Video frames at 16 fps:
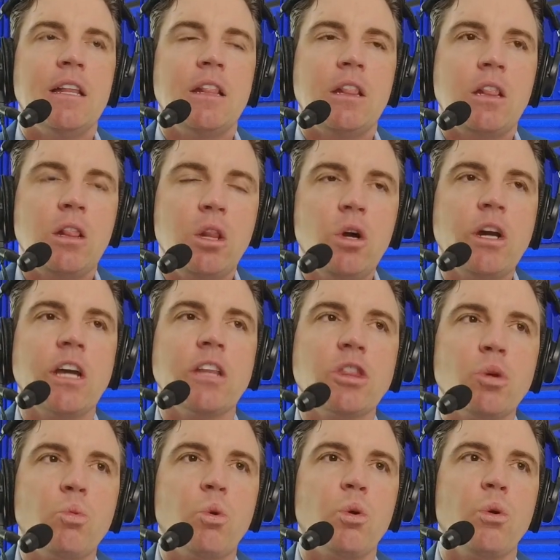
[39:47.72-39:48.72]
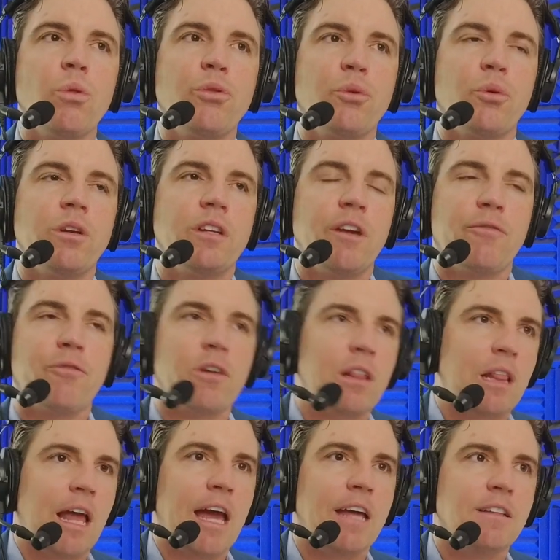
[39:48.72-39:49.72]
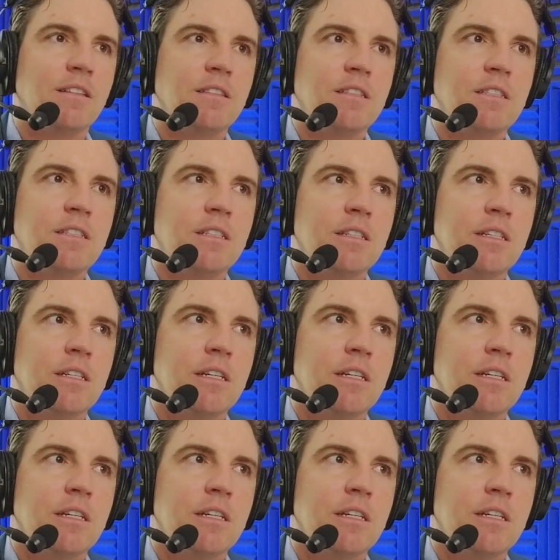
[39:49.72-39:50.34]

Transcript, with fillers: look at the world through a different lens.